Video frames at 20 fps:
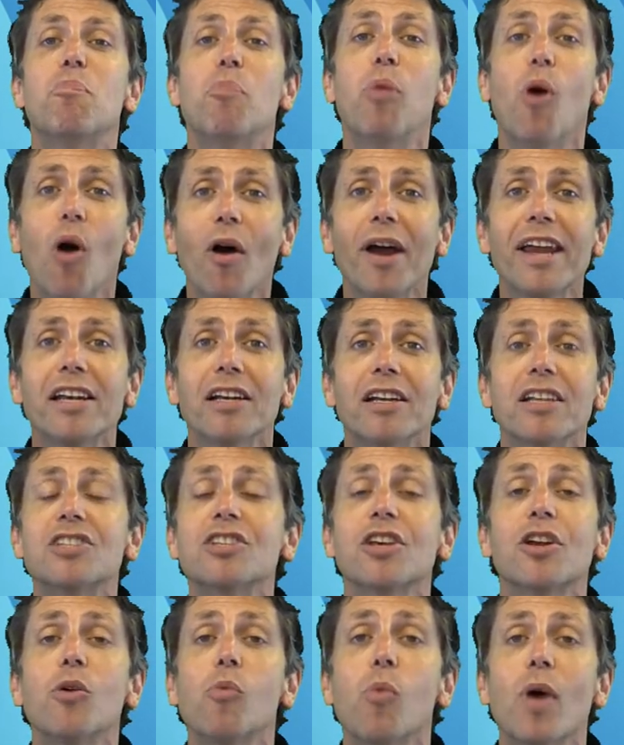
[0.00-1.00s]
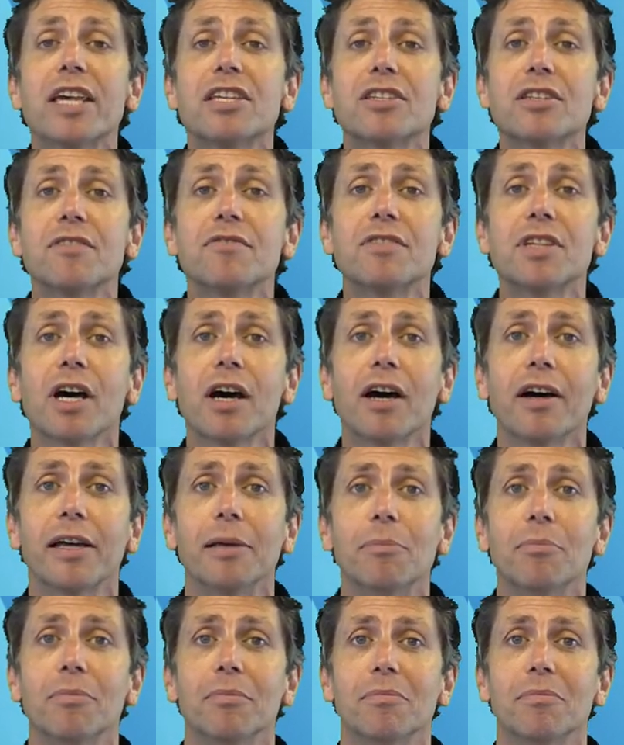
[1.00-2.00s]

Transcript: pointless and a waste of time.